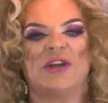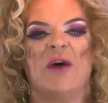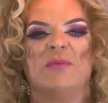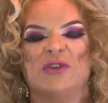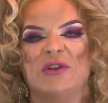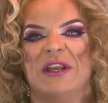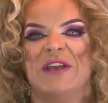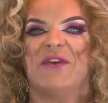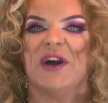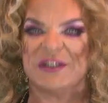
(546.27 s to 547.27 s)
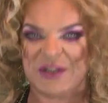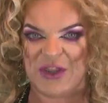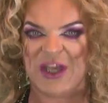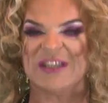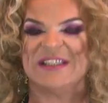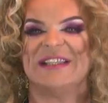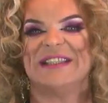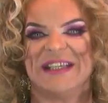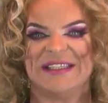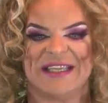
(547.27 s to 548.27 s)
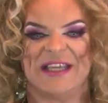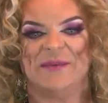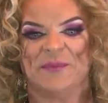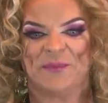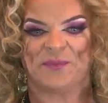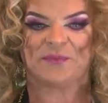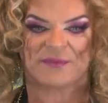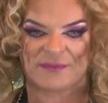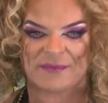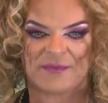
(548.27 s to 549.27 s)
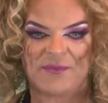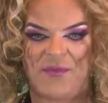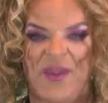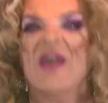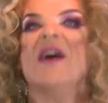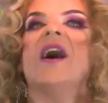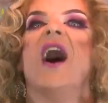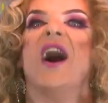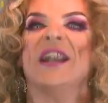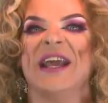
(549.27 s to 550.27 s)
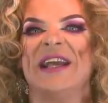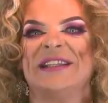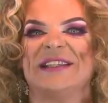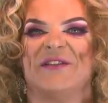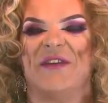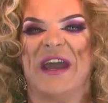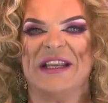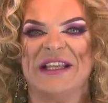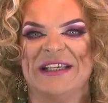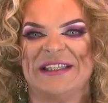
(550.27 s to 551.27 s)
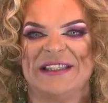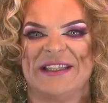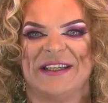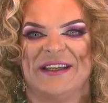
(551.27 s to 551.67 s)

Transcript: to Opportunity Frocks 2016. Our next finalist